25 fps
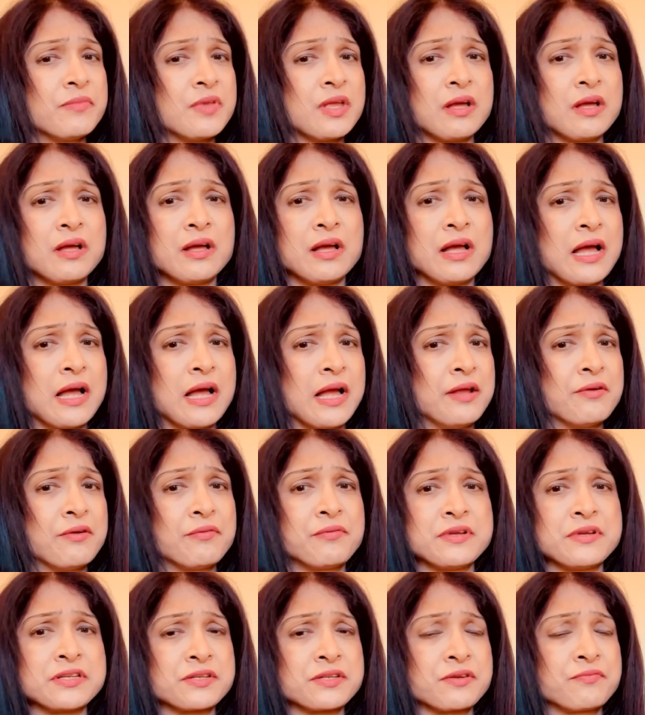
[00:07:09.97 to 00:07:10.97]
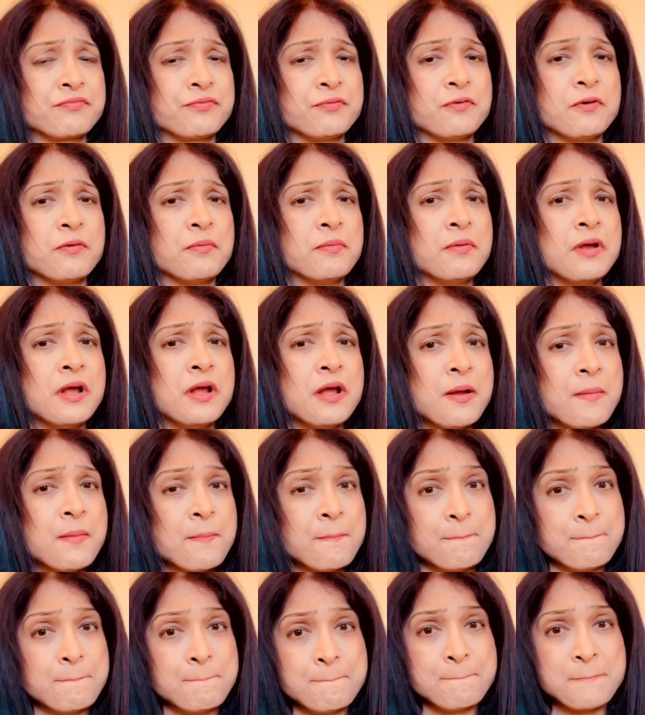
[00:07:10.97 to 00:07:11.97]
higher risk for
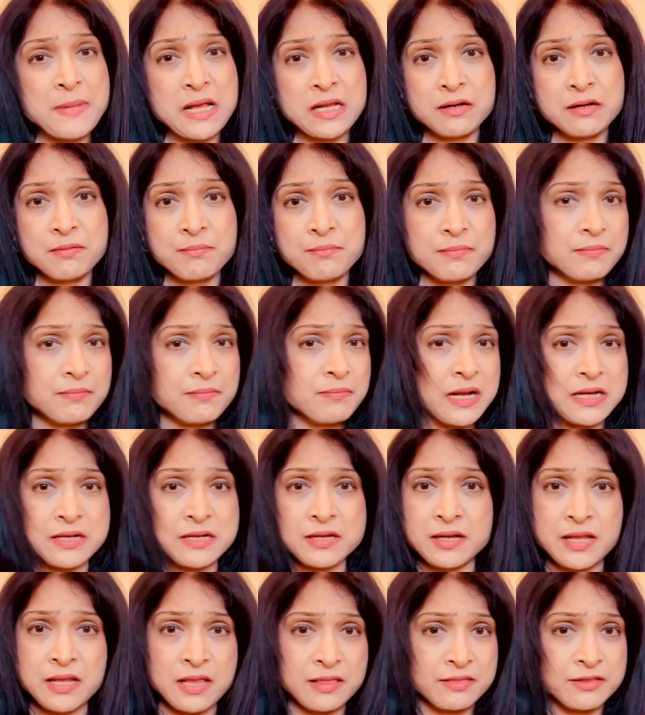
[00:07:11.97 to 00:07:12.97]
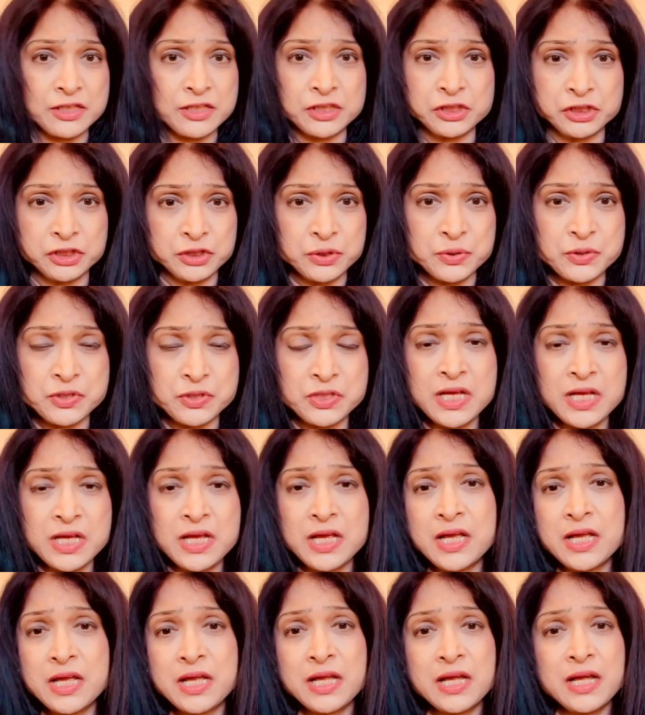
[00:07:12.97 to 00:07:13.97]
mental health issues.
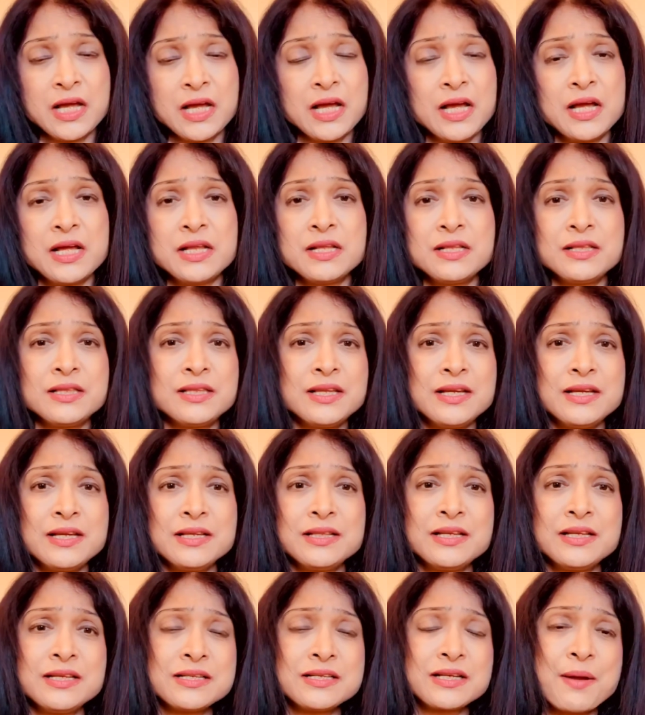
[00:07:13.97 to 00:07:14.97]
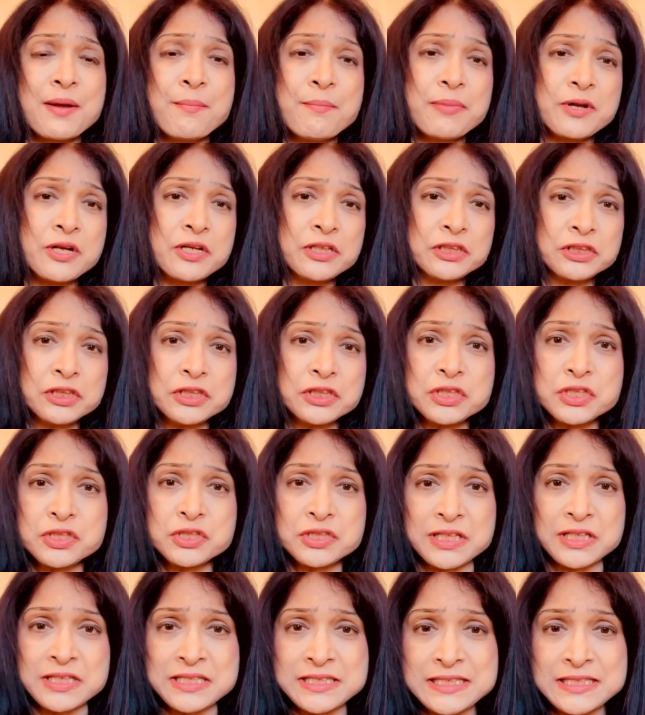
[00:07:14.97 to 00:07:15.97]
The competition to
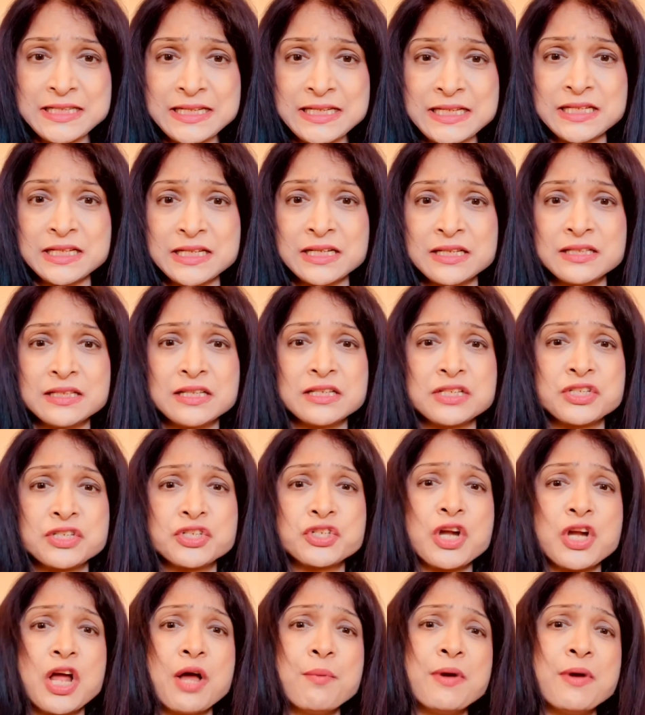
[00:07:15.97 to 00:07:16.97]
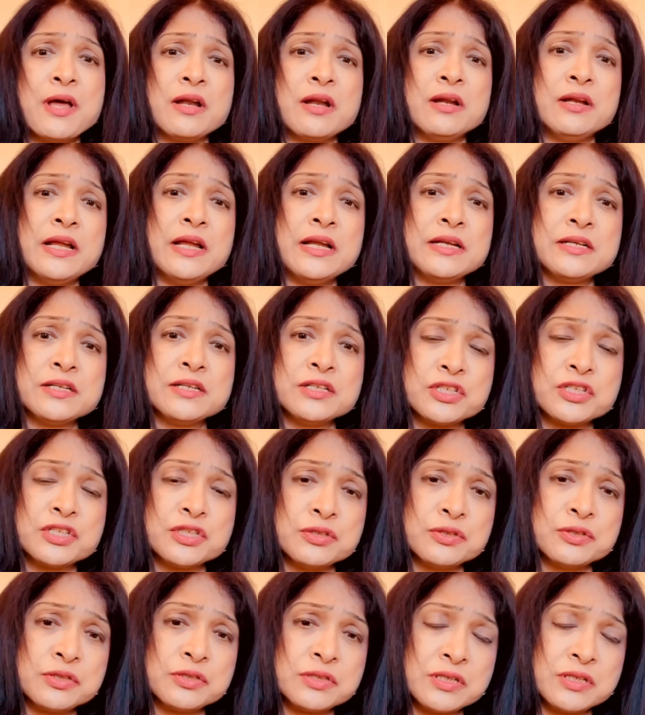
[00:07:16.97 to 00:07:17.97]
succeed, the trauma related
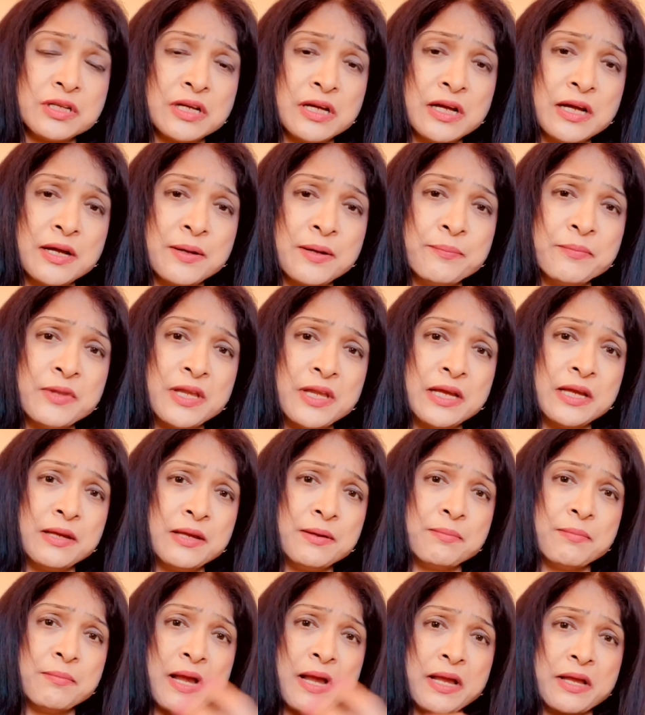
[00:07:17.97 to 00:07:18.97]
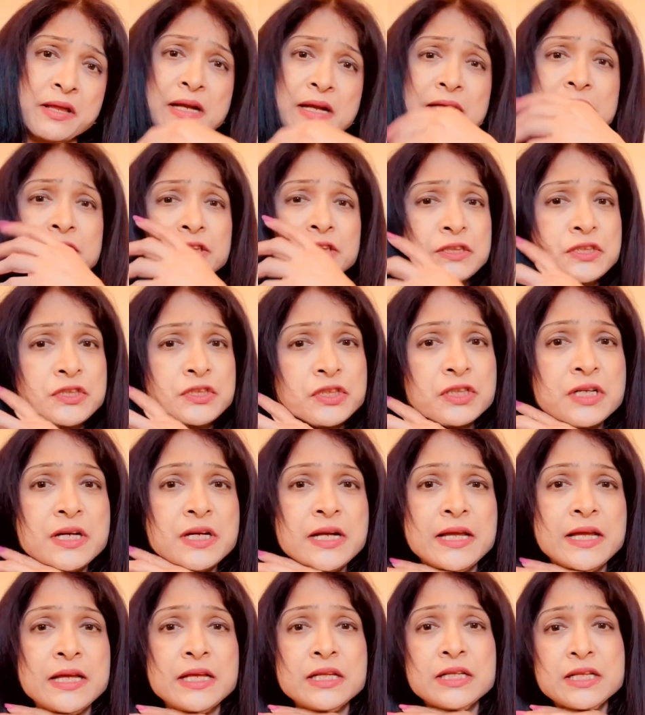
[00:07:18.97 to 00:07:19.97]
to the migration
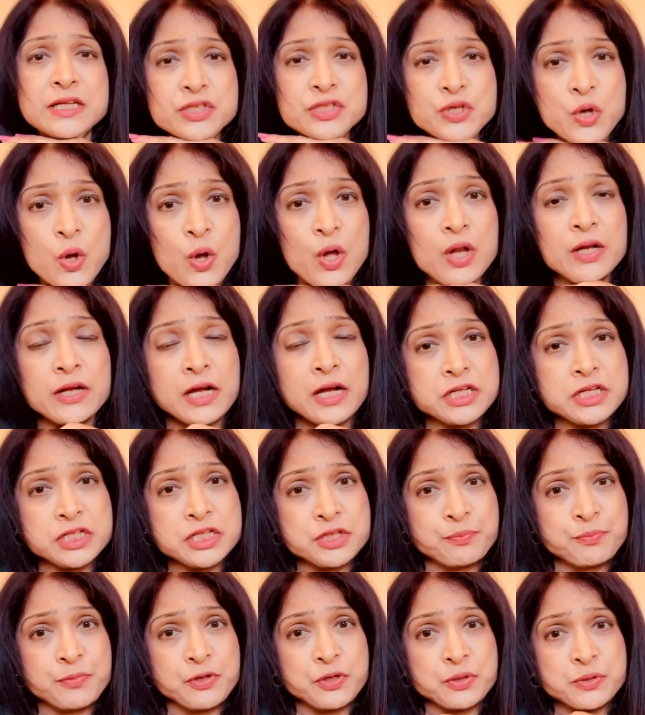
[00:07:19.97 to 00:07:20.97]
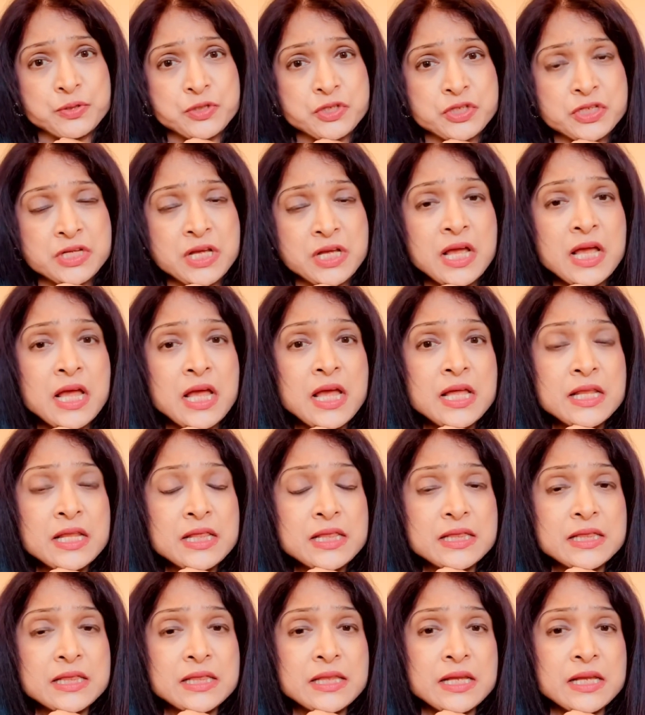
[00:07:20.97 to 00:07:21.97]
journey, these all contributes.
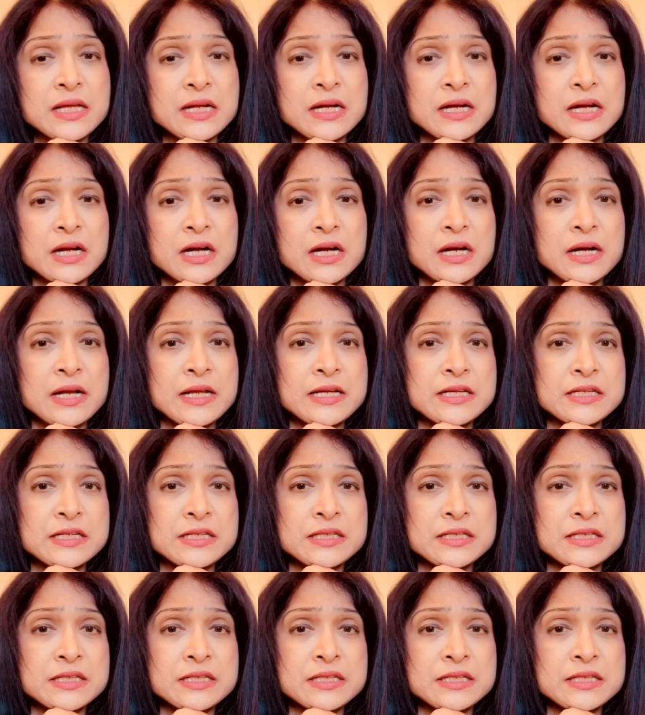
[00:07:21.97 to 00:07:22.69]
There are